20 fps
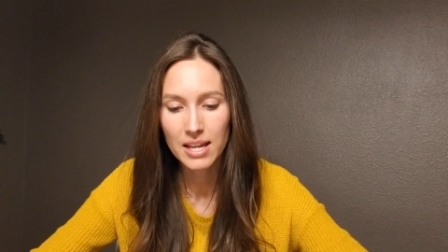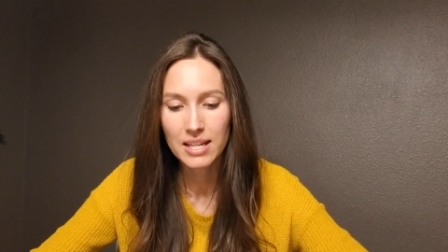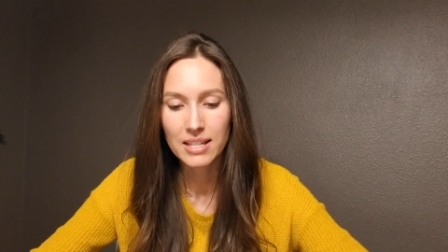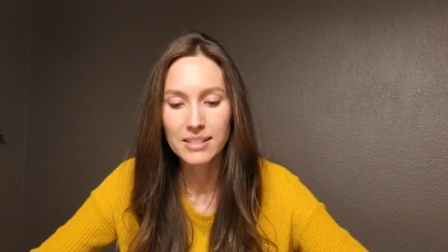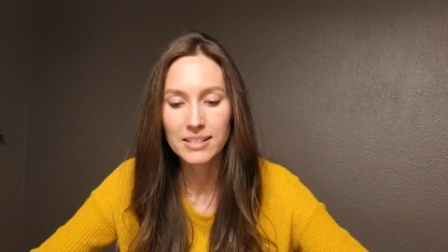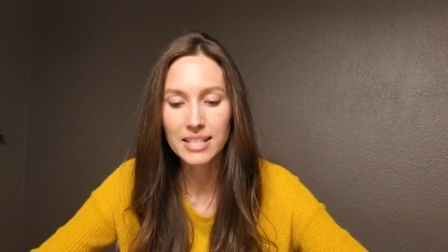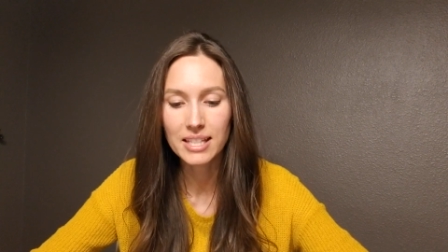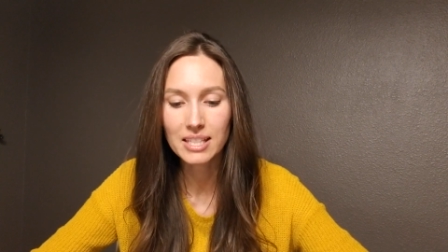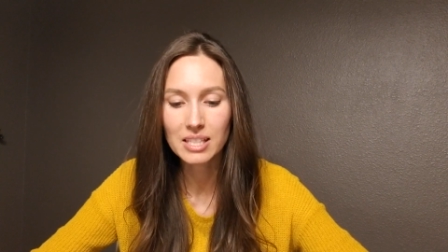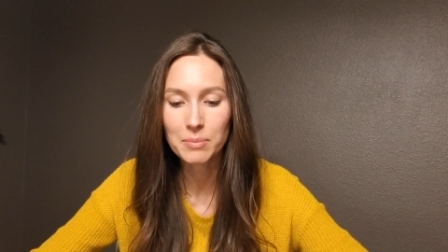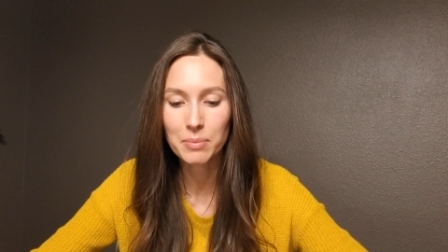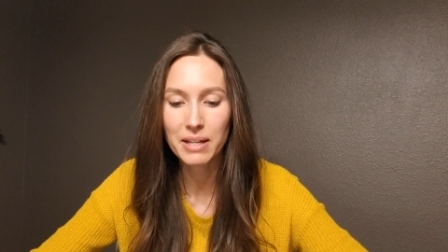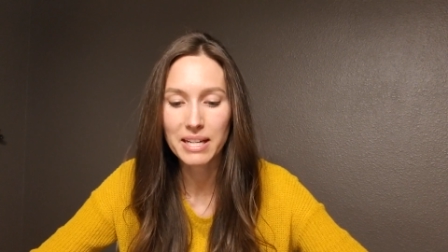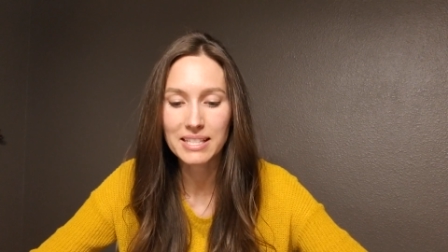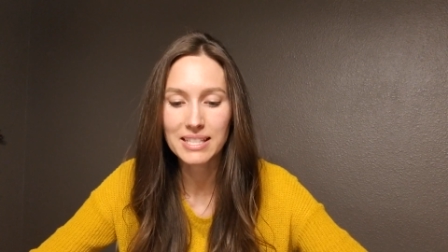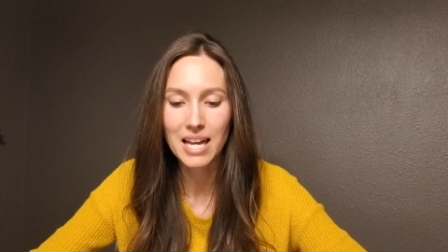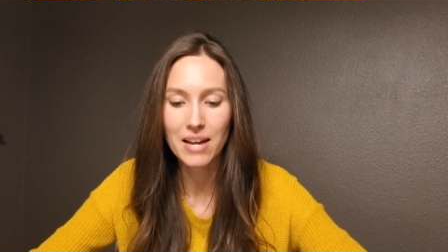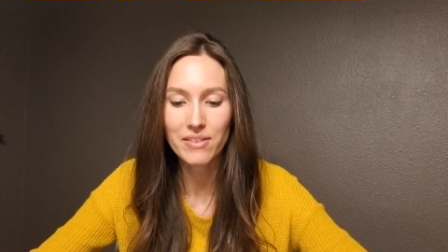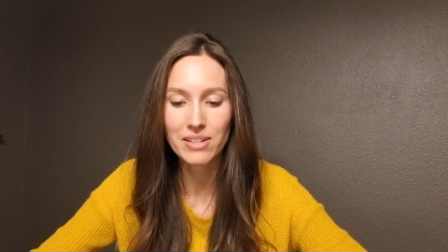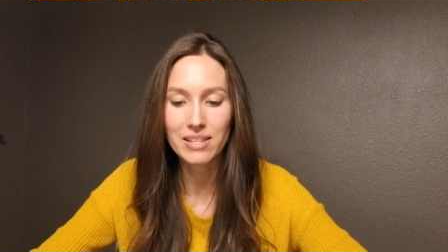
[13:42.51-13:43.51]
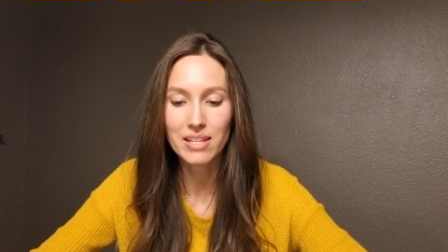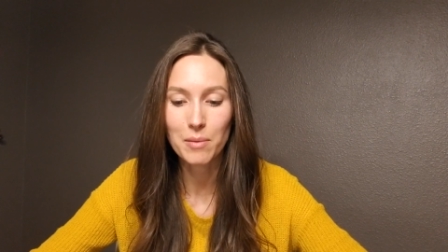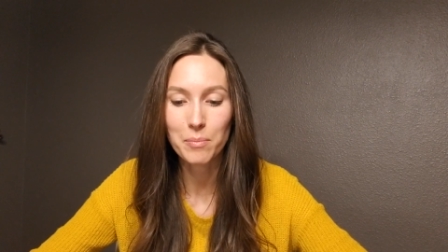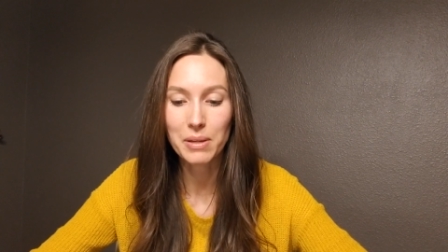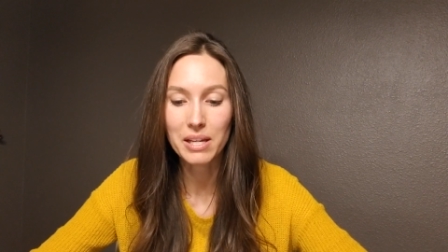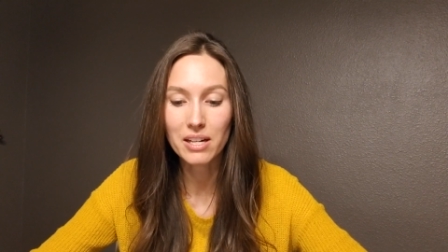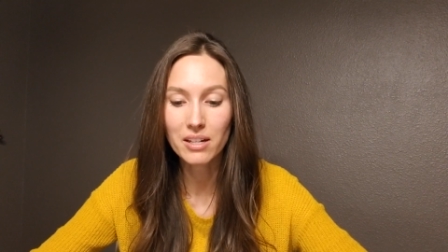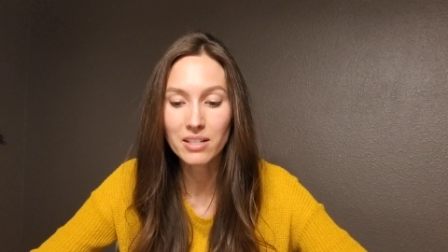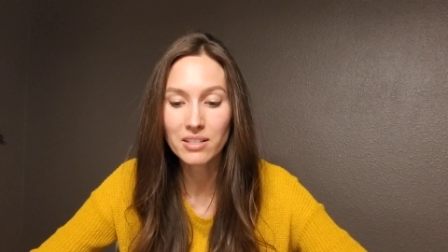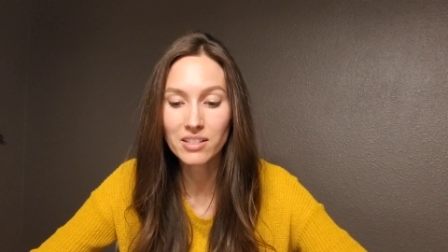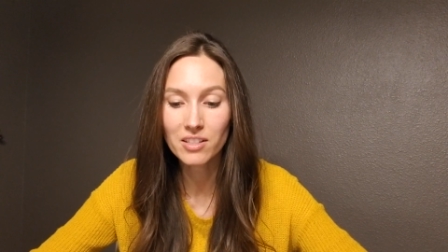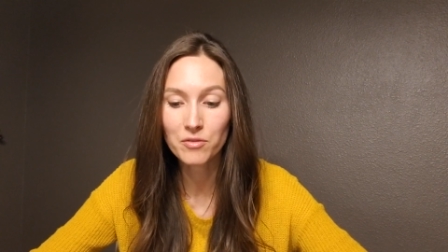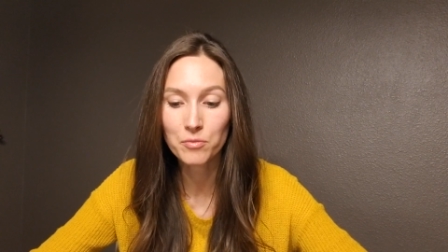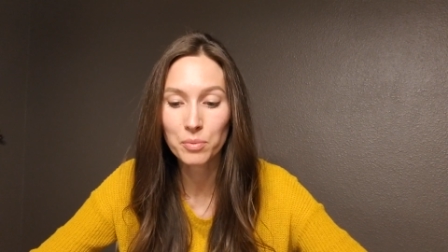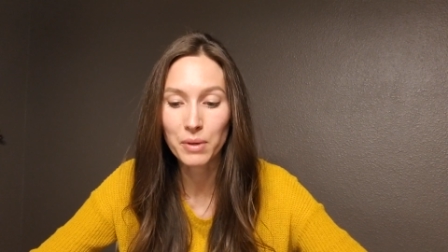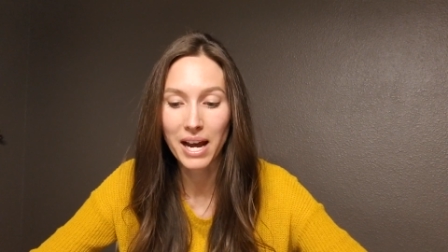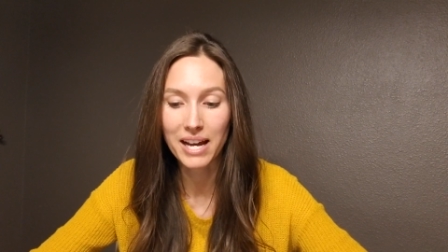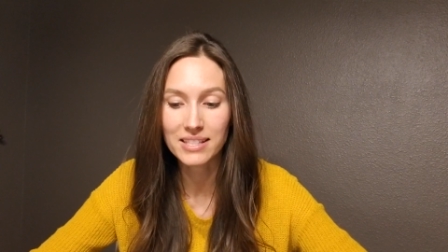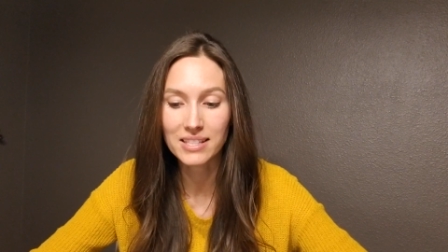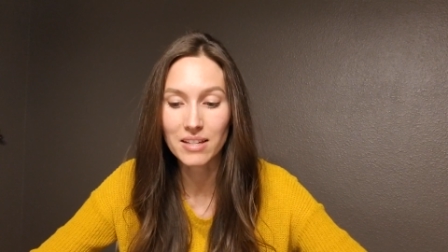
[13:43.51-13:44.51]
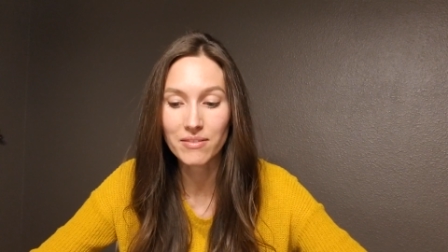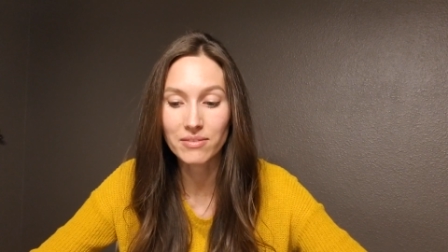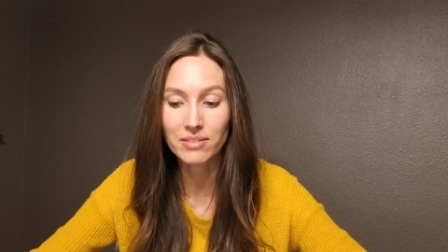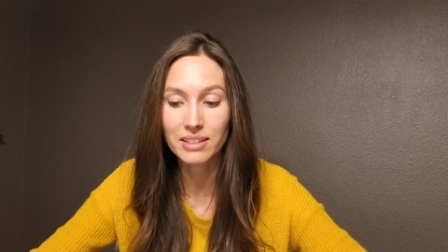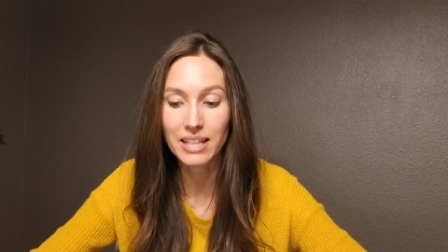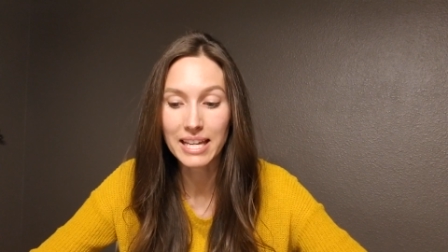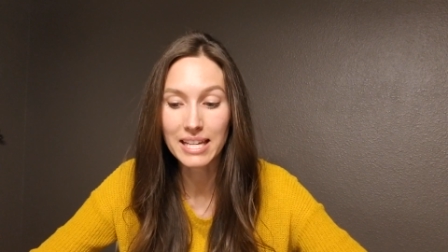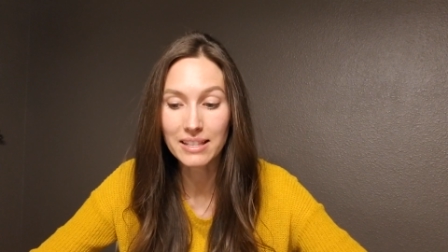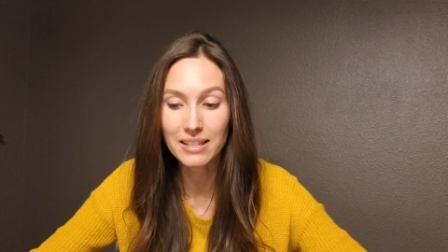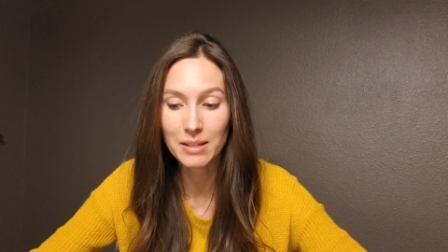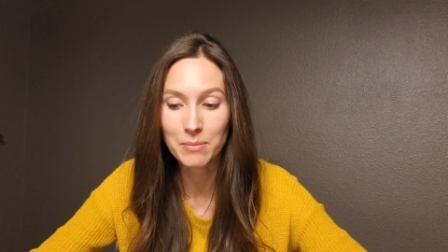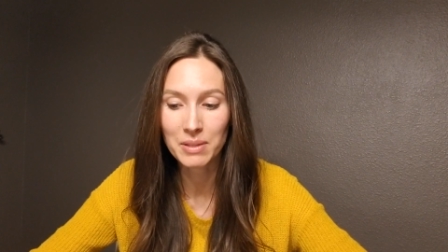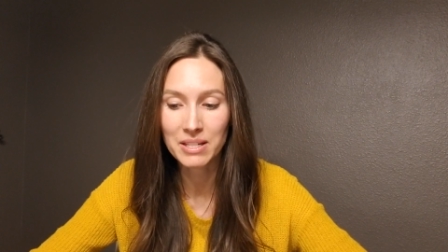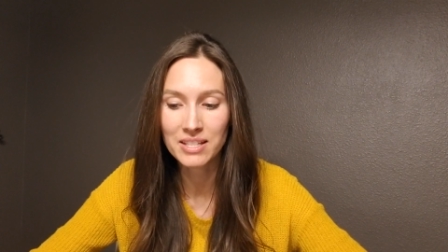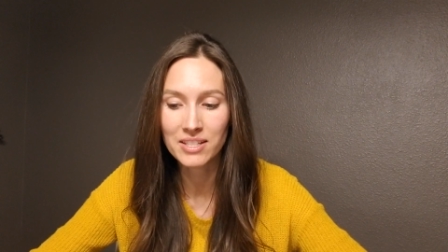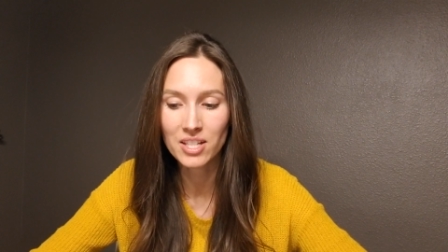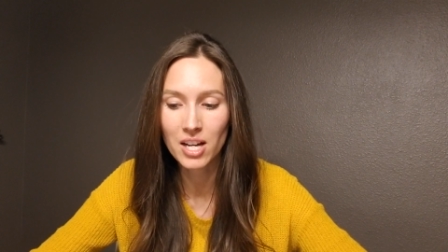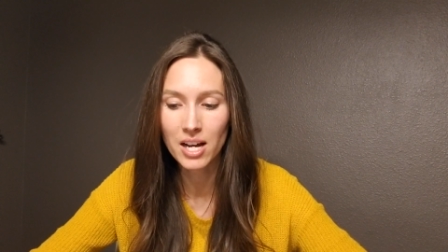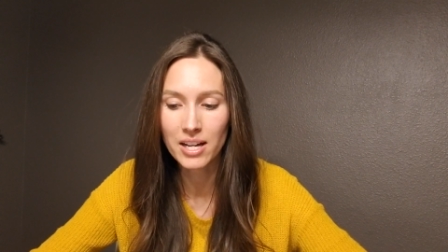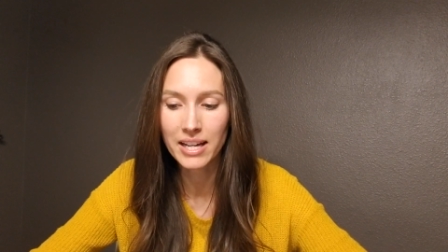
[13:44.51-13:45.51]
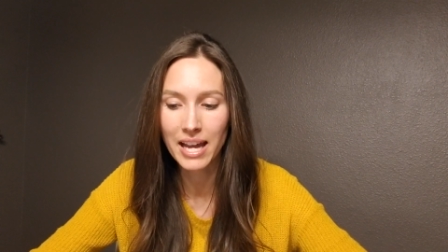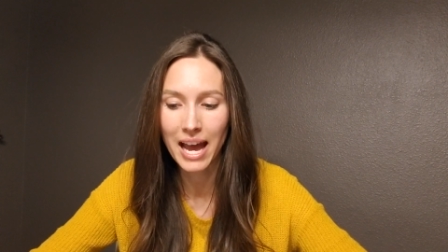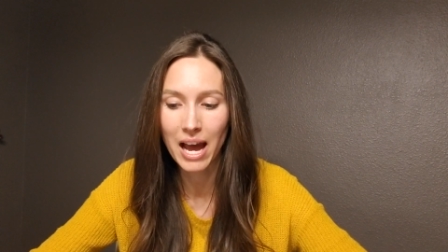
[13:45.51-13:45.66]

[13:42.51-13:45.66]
6 plates having the appearance of brass have lately been dug